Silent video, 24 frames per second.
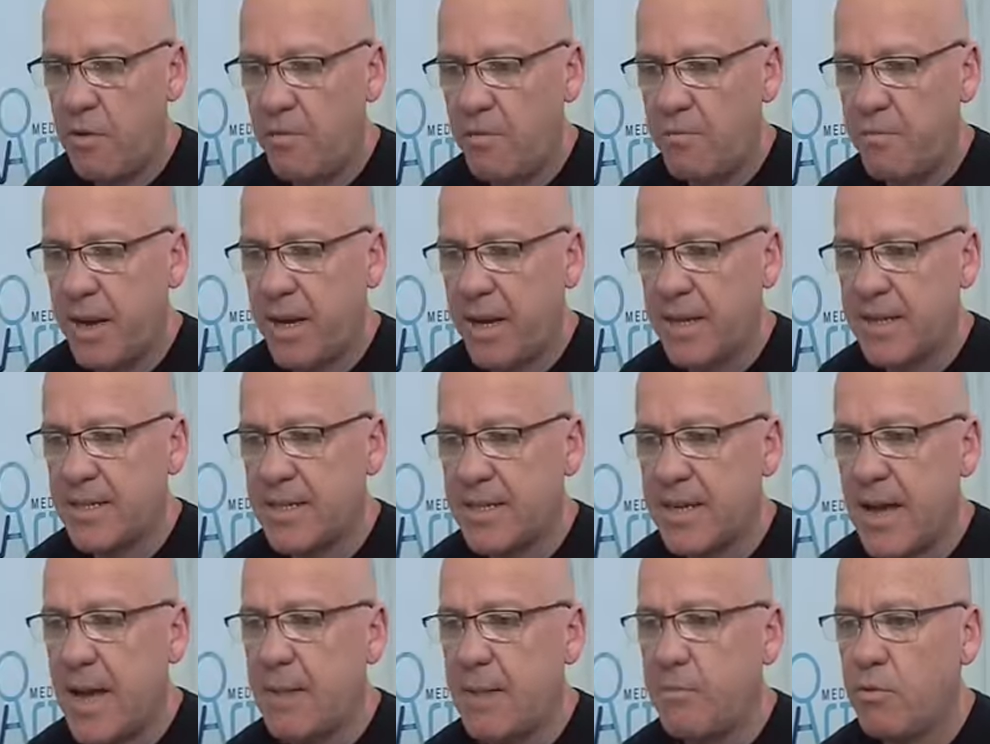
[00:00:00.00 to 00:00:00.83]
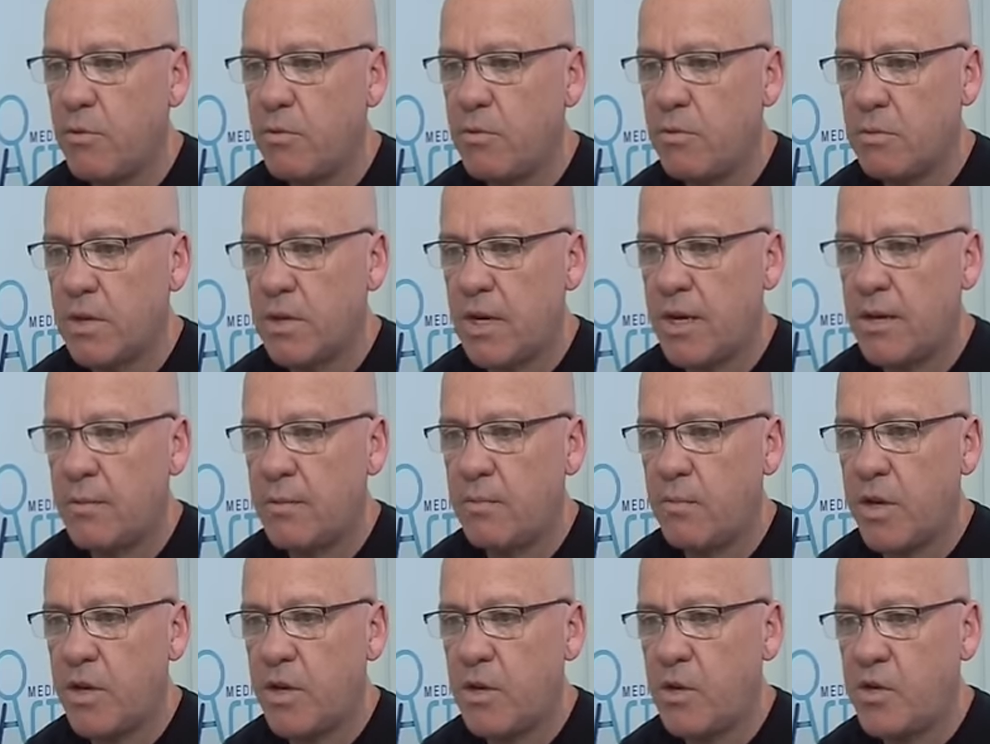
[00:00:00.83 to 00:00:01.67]
We've been stable.
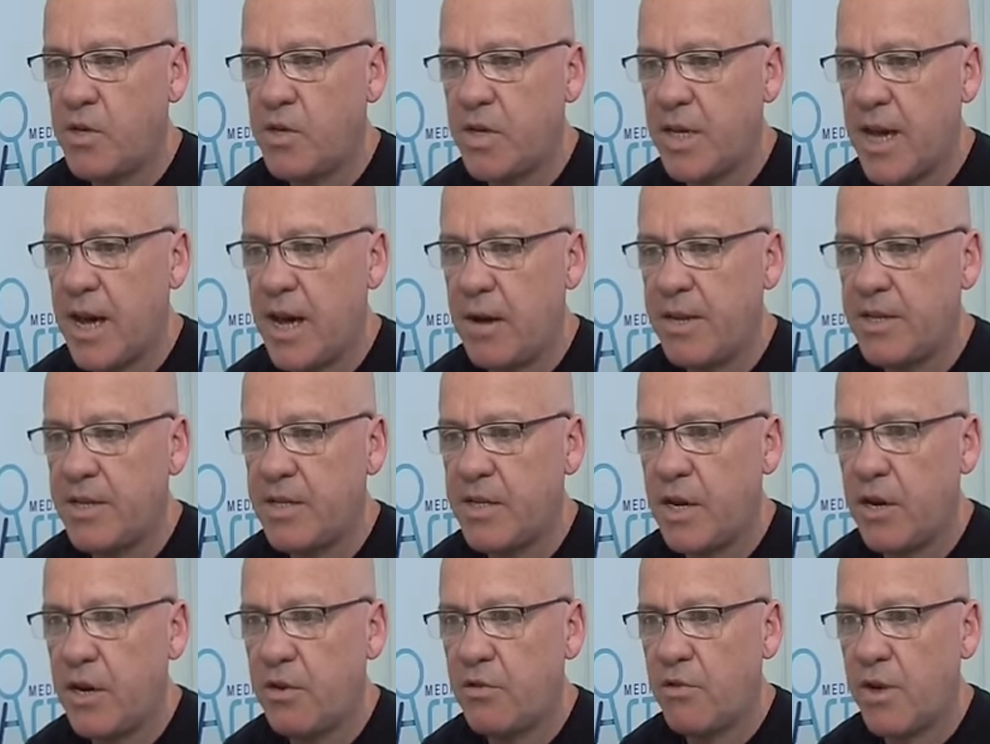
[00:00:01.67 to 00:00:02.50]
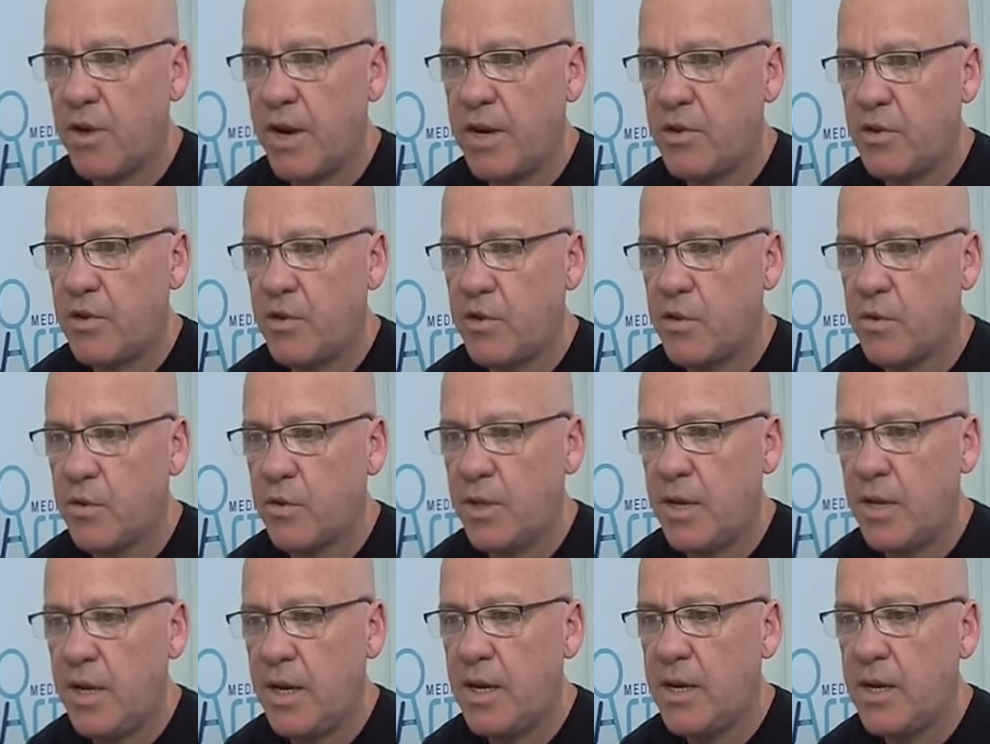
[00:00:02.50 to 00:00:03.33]
Um, we're using our SEO trends
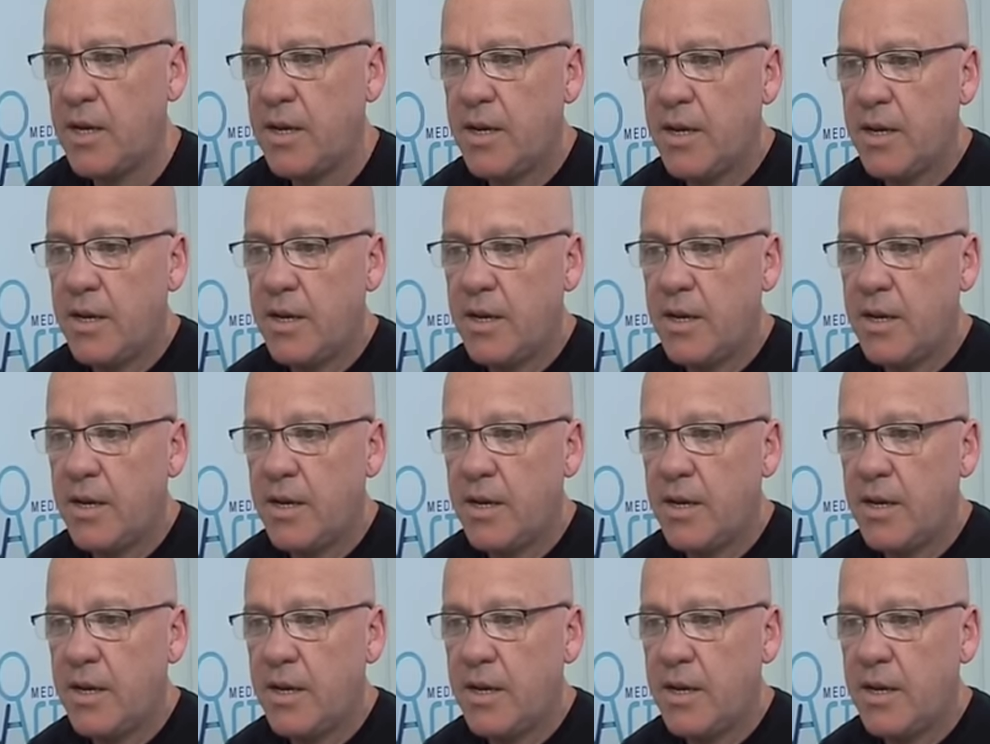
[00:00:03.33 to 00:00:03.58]
tool here.